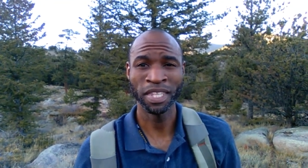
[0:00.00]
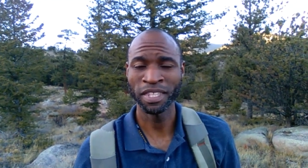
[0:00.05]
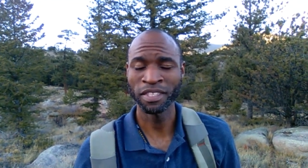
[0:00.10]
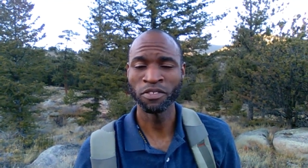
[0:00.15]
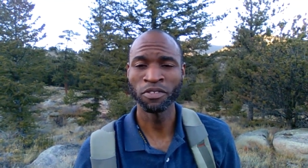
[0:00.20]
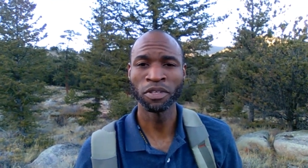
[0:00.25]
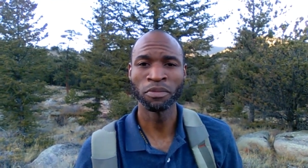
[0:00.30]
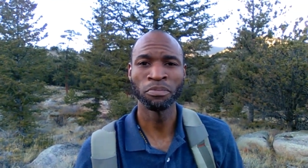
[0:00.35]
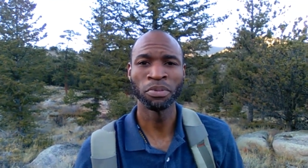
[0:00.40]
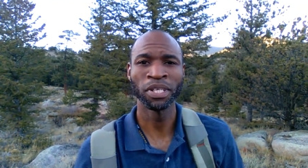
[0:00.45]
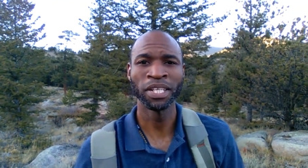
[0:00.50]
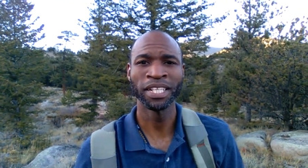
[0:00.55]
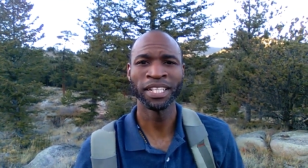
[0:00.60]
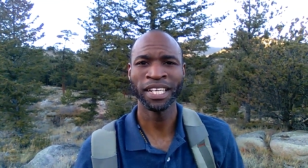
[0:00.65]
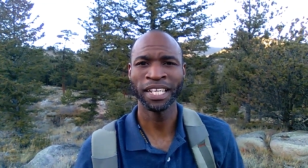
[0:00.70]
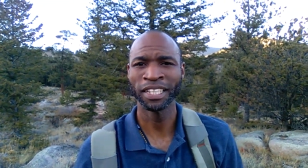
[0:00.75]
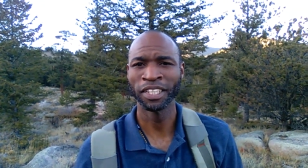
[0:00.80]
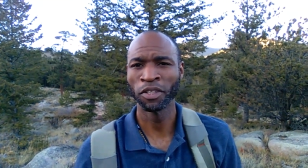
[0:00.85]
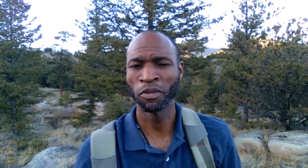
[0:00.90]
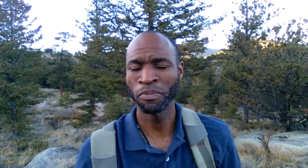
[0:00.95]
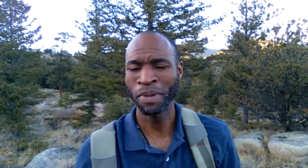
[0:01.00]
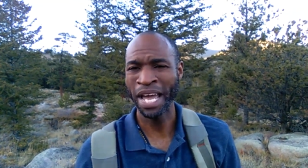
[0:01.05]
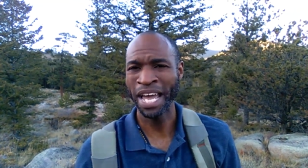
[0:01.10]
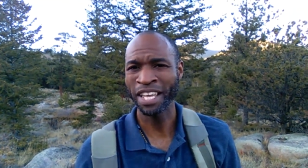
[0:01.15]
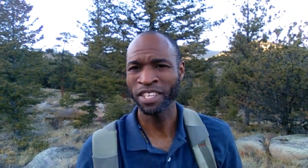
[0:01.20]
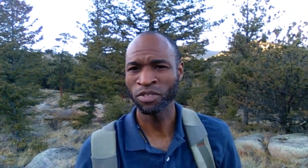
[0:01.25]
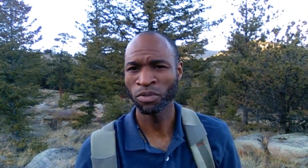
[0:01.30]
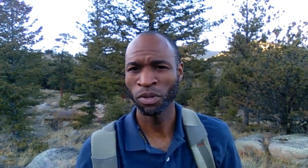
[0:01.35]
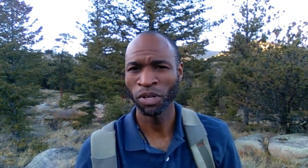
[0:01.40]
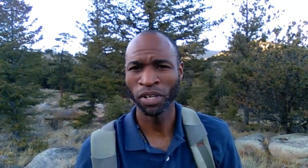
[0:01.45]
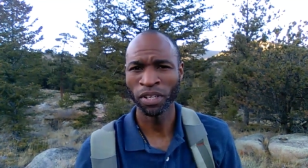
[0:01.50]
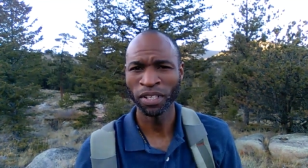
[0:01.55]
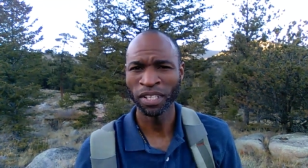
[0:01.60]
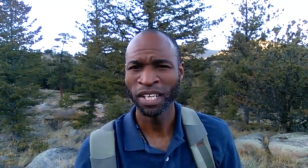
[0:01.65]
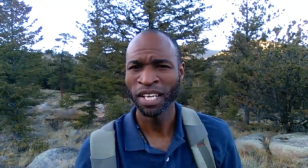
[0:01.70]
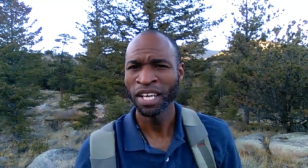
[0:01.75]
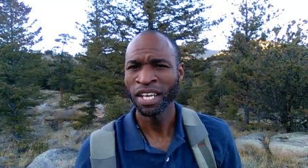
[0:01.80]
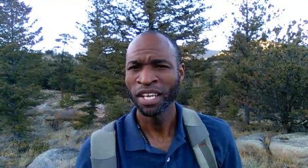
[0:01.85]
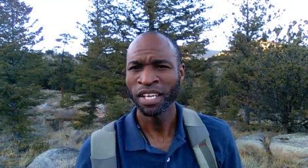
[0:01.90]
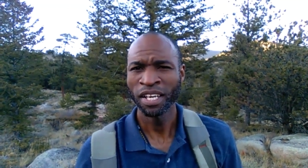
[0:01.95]
you can put in like a little
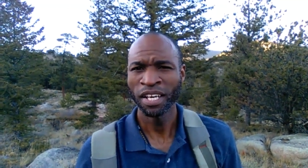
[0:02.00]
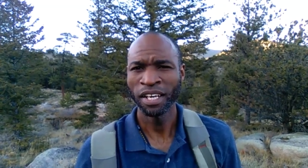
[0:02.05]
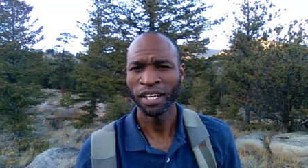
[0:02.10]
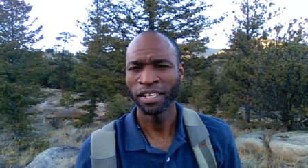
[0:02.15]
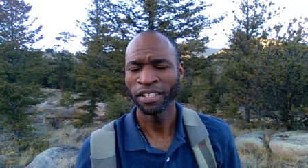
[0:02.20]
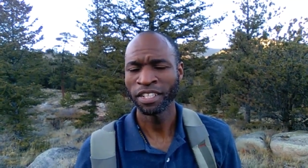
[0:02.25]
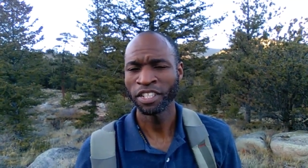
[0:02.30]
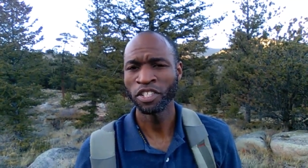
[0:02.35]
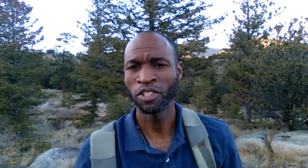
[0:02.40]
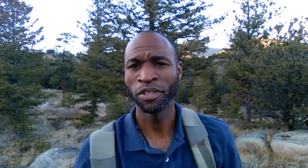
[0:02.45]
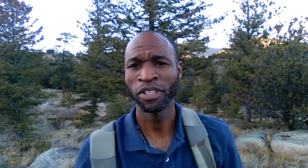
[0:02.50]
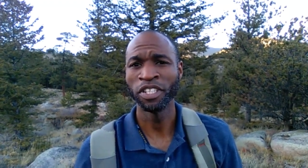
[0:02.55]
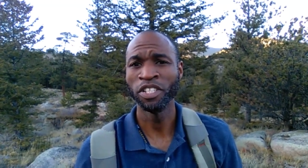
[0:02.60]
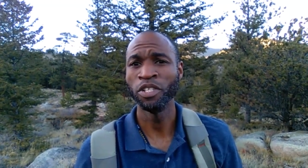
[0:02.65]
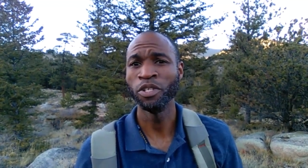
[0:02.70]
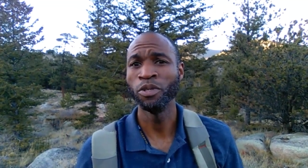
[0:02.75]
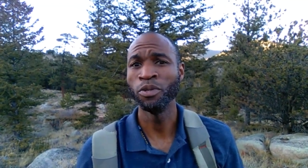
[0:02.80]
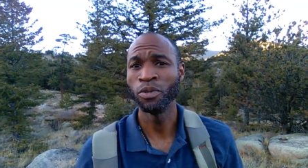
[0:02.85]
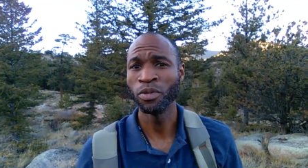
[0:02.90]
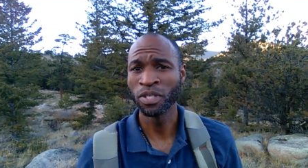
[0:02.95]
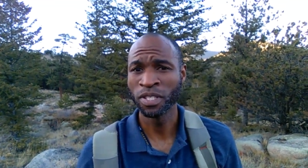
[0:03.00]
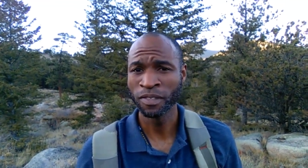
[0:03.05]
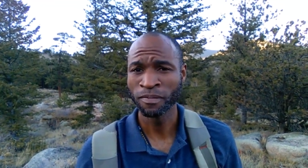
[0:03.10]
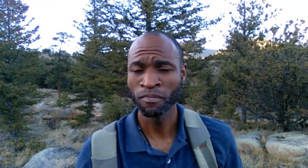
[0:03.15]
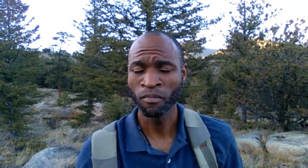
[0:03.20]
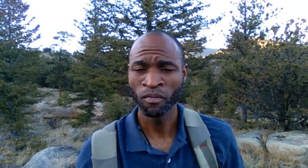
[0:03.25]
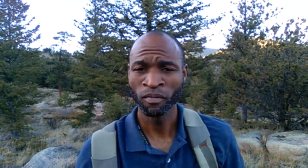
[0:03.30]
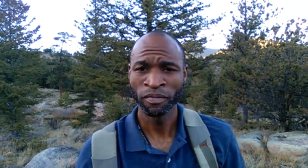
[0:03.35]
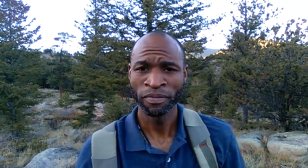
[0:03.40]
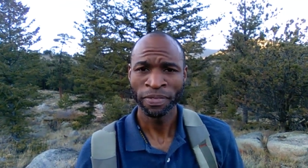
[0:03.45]
password uh, that you can use.